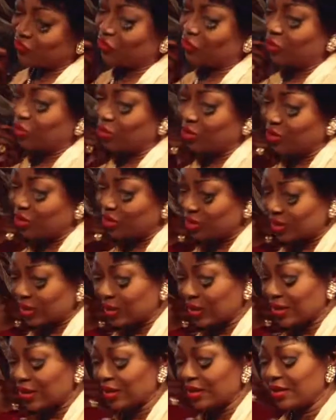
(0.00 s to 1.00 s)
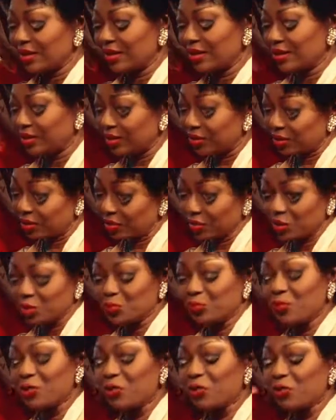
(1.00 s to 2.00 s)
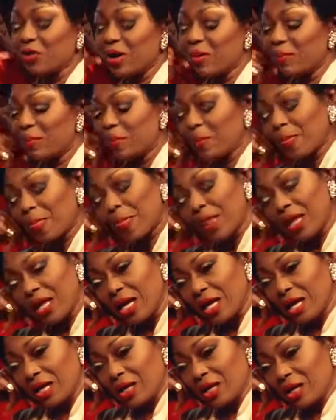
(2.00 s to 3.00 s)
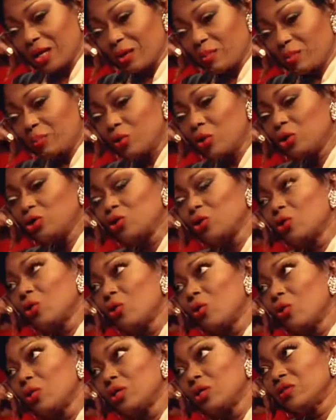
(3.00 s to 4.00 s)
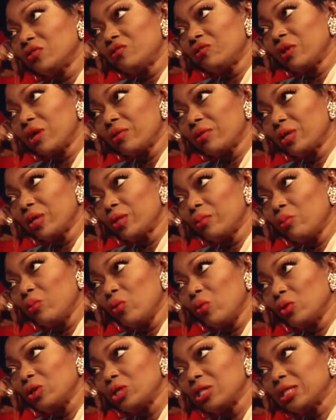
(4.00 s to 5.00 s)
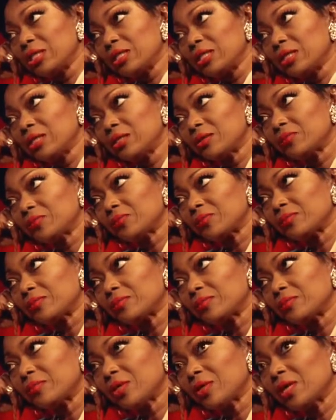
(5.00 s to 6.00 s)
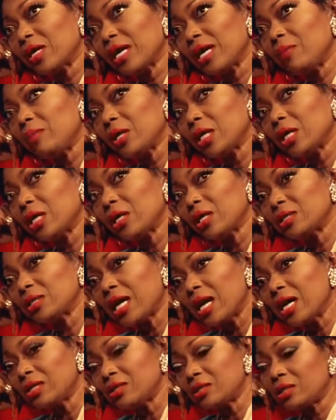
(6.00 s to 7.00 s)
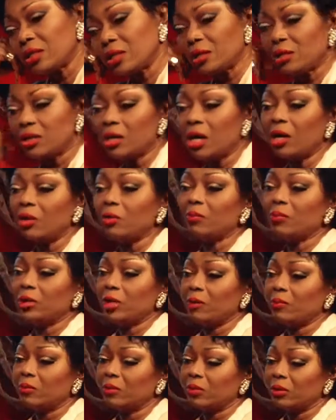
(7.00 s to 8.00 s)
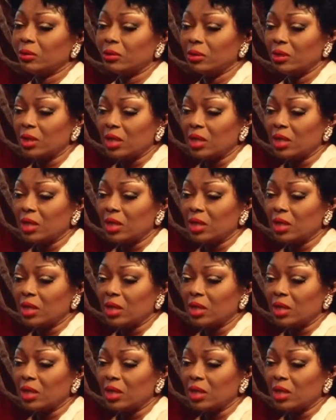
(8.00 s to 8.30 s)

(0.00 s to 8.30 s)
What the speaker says: for, you know, this program, protocol is very important, okay? Because I see young people,